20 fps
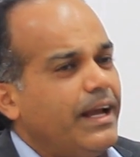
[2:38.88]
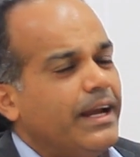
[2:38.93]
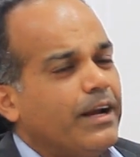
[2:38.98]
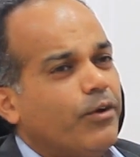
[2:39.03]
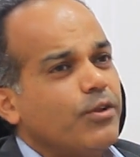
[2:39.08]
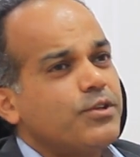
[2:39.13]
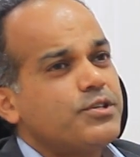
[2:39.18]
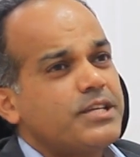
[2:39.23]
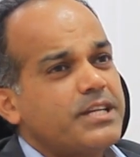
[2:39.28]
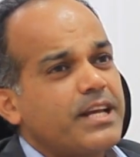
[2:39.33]
And
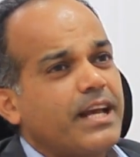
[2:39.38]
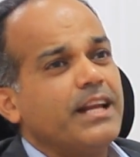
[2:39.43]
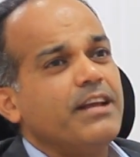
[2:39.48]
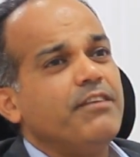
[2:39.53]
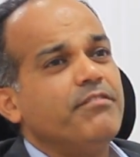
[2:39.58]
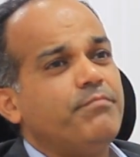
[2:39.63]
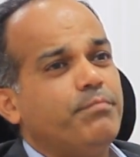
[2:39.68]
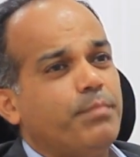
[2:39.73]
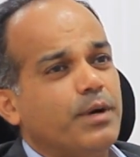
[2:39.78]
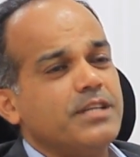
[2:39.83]
also, she can
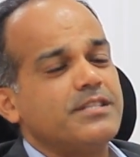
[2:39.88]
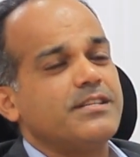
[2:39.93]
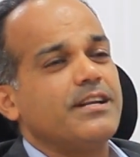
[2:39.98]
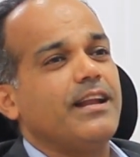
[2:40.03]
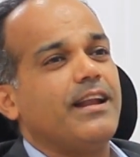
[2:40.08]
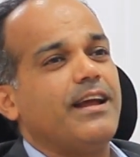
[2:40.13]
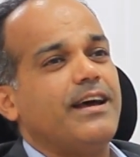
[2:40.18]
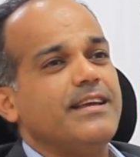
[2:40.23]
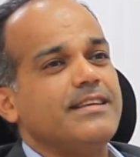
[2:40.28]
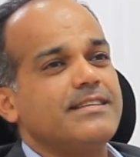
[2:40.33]
give
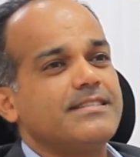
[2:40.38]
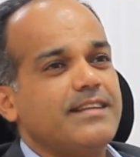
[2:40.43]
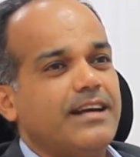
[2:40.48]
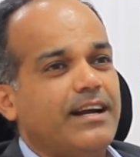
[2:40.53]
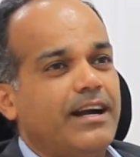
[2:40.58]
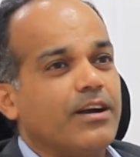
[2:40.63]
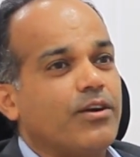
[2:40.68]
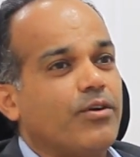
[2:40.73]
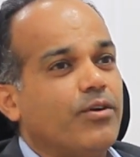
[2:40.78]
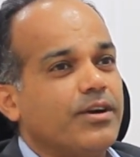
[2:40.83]
personalized
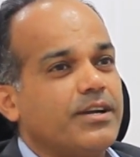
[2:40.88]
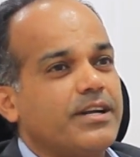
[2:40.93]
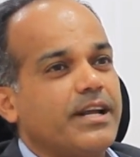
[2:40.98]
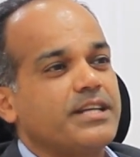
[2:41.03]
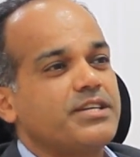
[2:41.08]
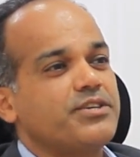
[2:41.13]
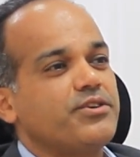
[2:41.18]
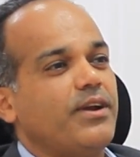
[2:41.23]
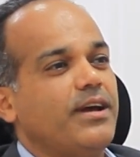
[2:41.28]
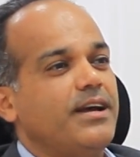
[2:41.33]
and
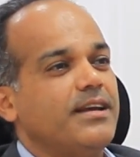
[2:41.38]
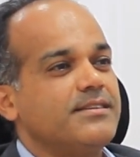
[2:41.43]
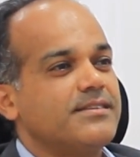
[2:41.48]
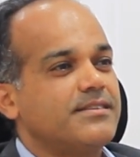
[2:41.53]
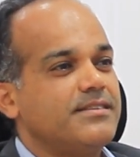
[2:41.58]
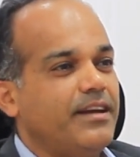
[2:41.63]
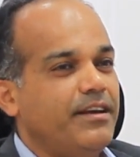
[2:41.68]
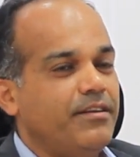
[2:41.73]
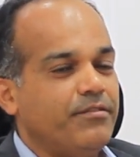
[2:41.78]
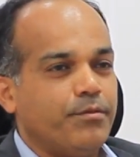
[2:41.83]

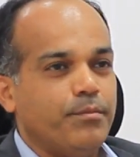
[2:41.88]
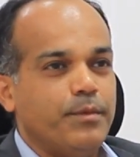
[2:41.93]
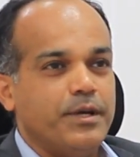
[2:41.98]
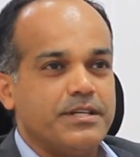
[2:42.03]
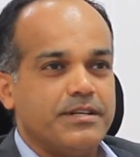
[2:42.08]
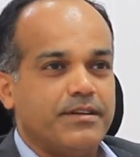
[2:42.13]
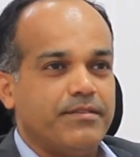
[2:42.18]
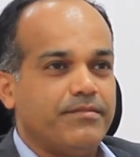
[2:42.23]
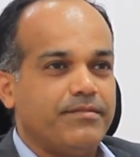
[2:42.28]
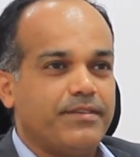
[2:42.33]
contextualized
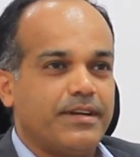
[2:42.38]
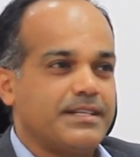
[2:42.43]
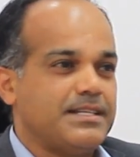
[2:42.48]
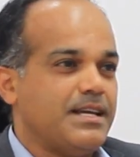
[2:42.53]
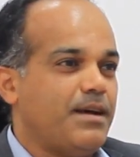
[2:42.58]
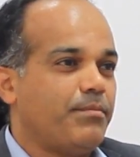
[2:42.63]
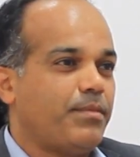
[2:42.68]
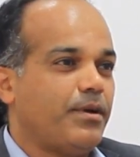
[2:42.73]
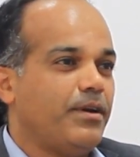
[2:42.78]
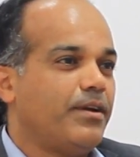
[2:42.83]
information. For
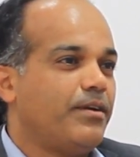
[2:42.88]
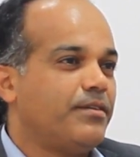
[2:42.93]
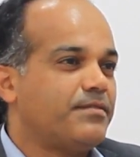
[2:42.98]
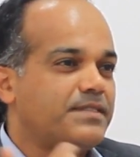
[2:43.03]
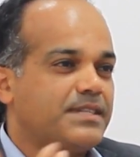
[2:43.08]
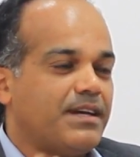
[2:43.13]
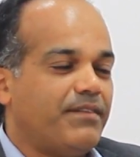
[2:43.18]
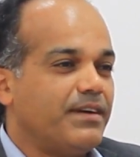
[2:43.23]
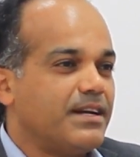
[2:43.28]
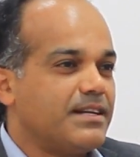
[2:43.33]
example, you know,
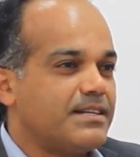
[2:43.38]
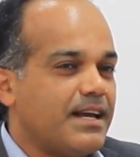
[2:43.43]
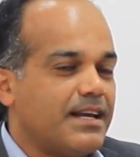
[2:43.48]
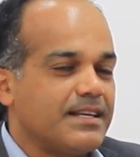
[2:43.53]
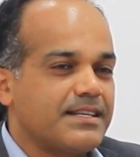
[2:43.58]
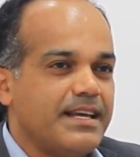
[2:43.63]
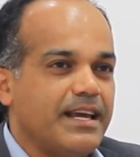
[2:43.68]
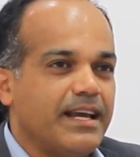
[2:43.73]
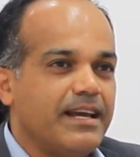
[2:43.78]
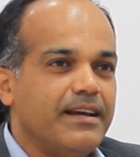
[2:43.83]
someone is
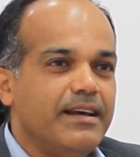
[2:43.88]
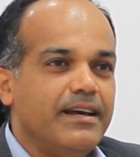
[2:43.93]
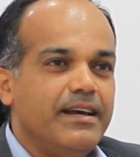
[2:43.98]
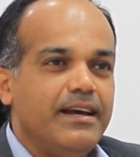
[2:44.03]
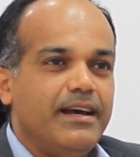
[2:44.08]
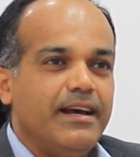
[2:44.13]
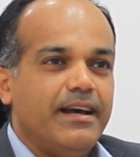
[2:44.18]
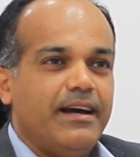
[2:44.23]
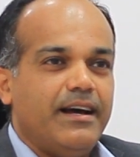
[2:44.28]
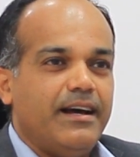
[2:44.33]
asking
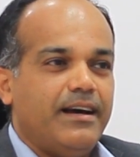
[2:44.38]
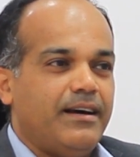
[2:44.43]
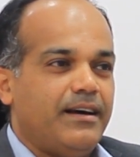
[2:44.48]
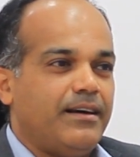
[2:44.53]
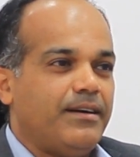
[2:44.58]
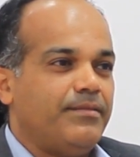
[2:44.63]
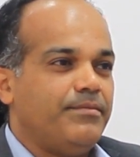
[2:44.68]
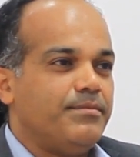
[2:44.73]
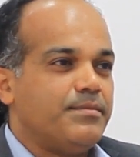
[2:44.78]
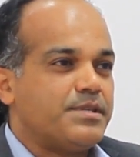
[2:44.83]

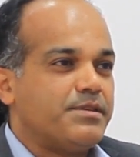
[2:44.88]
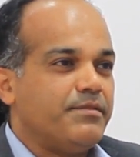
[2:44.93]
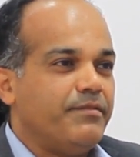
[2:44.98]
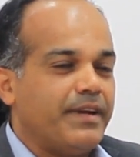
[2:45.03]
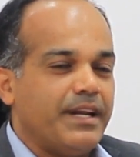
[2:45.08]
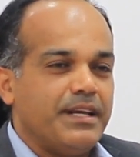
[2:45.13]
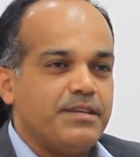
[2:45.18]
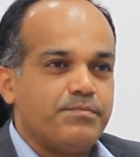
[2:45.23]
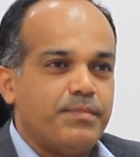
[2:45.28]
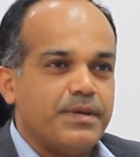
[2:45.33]

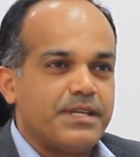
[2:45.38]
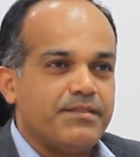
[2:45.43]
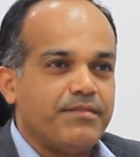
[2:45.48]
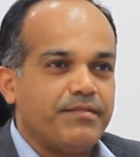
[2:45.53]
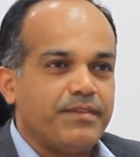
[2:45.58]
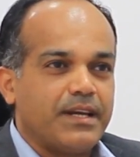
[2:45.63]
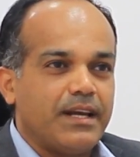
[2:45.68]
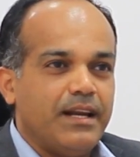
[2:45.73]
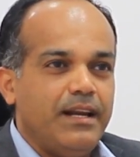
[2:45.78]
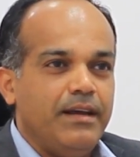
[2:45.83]
very
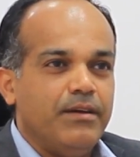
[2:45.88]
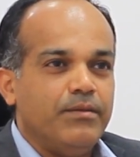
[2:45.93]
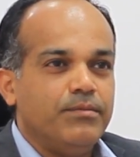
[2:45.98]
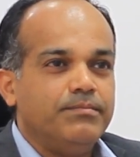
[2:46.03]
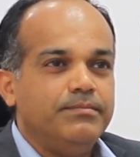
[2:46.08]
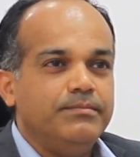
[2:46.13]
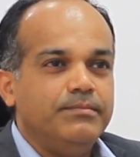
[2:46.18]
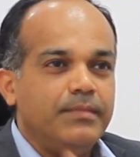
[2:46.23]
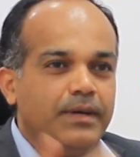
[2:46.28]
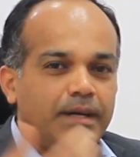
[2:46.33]
specifically
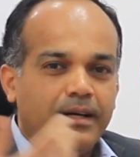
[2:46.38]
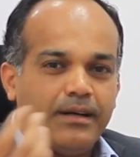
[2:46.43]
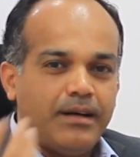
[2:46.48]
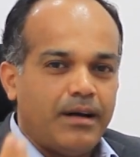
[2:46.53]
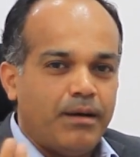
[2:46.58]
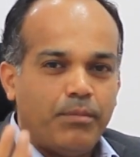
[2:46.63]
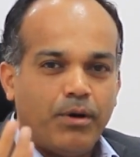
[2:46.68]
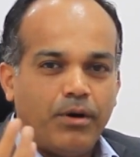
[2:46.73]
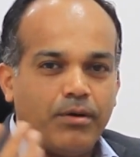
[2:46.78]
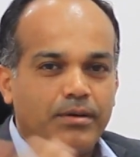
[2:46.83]

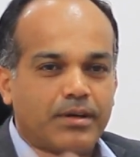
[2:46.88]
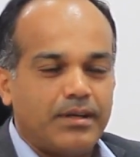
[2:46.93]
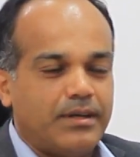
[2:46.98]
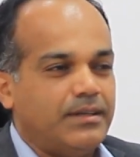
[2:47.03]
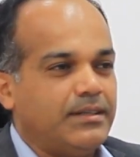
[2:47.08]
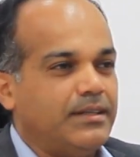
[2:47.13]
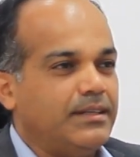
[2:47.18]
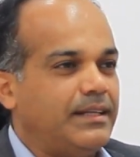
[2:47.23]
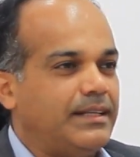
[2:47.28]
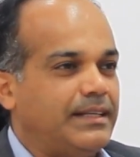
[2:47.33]
about,
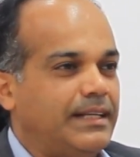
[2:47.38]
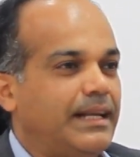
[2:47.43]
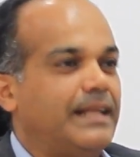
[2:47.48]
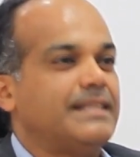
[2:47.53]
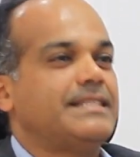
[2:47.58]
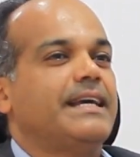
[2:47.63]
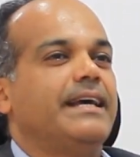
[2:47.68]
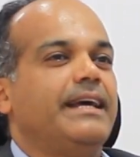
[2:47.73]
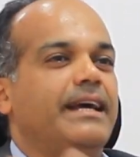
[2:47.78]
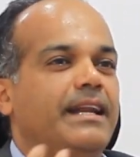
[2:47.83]

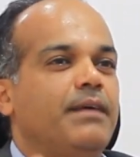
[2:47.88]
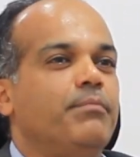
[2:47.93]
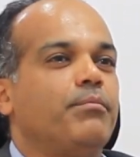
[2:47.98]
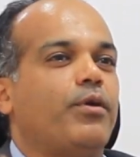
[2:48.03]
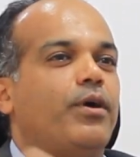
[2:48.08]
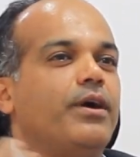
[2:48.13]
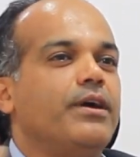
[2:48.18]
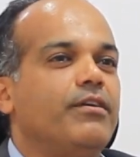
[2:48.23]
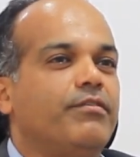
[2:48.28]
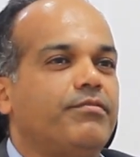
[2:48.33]
let's say, an
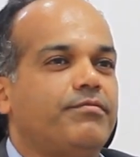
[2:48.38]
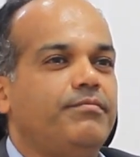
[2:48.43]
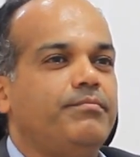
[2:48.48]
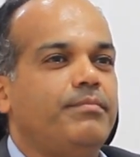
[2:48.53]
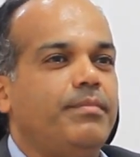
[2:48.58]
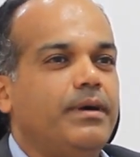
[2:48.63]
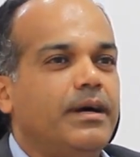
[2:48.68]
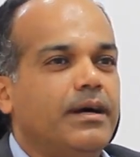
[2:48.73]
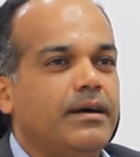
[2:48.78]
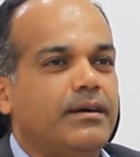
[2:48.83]
employee
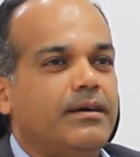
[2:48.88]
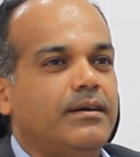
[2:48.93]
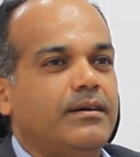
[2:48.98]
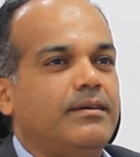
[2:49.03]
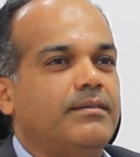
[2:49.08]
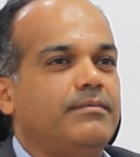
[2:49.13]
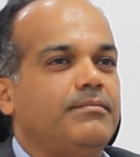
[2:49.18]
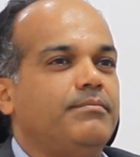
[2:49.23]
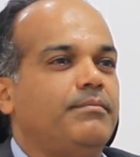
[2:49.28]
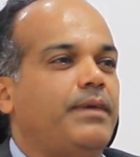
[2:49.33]

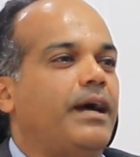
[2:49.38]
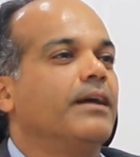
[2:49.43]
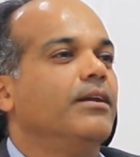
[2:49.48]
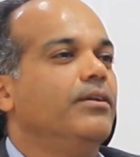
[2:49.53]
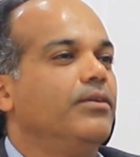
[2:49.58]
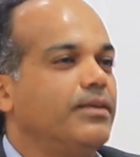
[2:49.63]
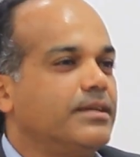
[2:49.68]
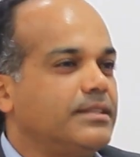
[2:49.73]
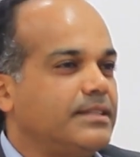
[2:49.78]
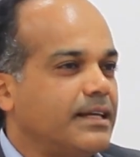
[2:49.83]
of
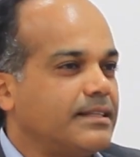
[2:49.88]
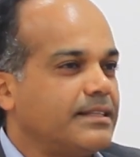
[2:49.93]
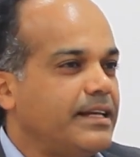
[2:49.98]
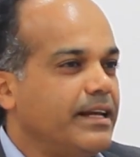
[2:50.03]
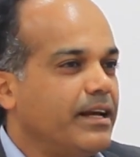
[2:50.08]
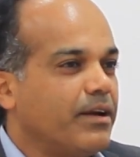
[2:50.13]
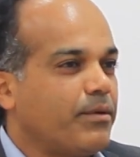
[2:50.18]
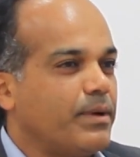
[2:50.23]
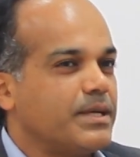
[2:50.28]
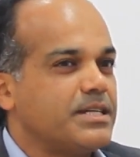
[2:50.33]
Bangalore is
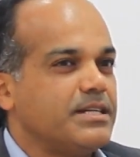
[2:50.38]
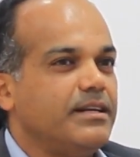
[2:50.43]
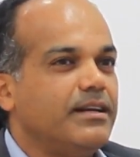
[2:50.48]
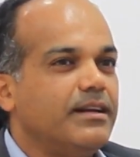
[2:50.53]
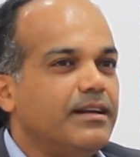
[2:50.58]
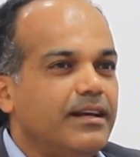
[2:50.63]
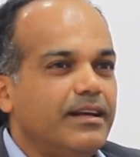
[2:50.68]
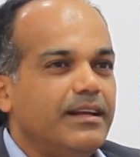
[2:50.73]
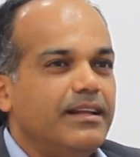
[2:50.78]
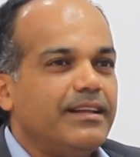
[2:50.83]
asking a
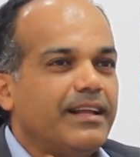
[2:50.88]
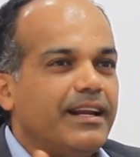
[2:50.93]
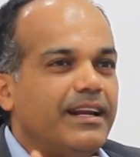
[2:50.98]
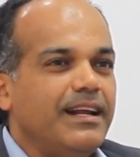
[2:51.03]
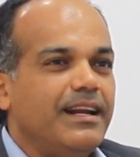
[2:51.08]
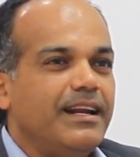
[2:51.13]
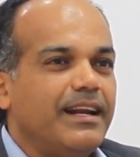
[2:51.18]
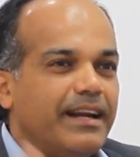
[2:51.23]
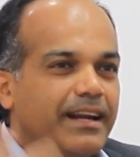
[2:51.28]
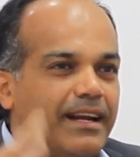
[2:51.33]
question, and
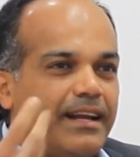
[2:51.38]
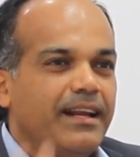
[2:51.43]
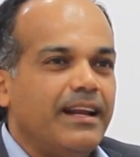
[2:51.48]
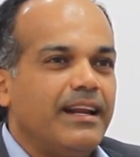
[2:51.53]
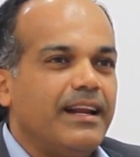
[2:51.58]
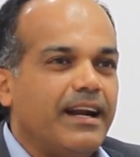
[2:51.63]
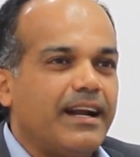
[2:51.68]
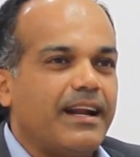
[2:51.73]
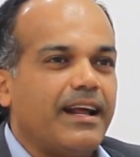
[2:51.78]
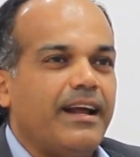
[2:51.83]

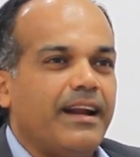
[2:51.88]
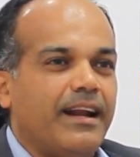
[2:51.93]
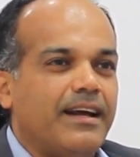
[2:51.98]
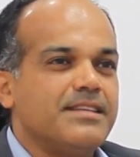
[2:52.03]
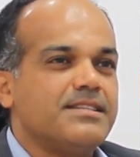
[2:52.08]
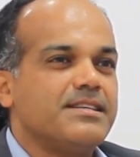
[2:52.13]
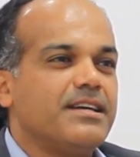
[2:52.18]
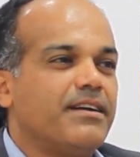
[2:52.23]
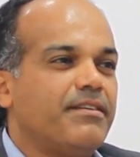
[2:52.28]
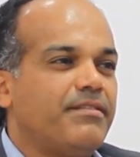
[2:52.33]
he'll get an
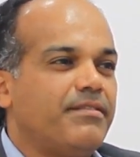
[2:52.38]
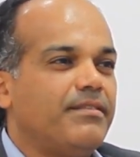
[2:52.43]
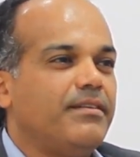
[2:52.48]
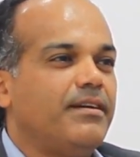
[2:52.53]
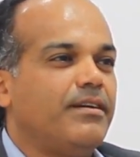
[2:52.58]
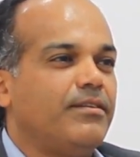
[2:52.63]
answer.